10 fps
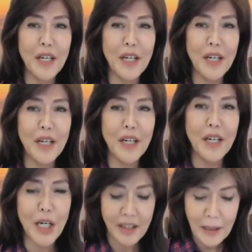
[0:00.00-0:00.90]

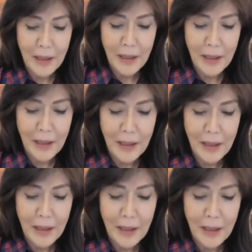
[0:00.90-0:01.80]
preliminary. But
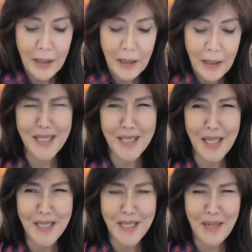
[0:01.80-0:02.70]
4 to 5 months
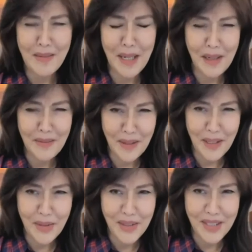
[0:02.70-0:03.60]
doesn't seem like a
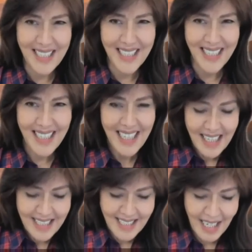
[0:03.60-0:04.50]
very good deal.
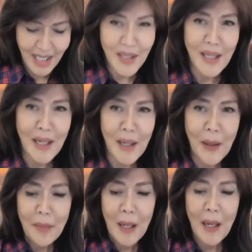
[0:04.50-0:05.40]

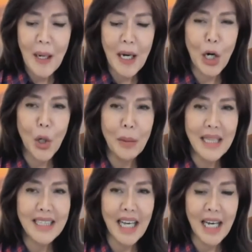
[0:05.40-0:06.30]
Secondly,
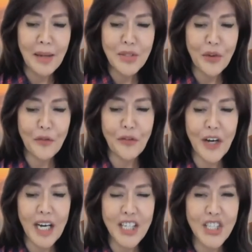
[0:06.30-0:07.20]
Global Times of
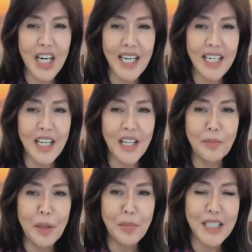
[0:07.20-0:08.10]
China, the
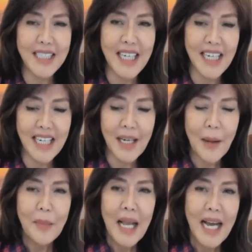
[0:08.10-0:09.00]
People's Daily,
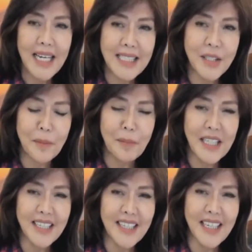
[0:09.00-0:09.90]
has
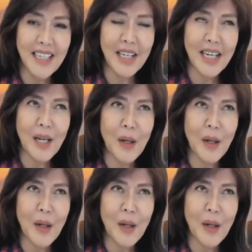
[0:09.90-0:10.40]
repeatedly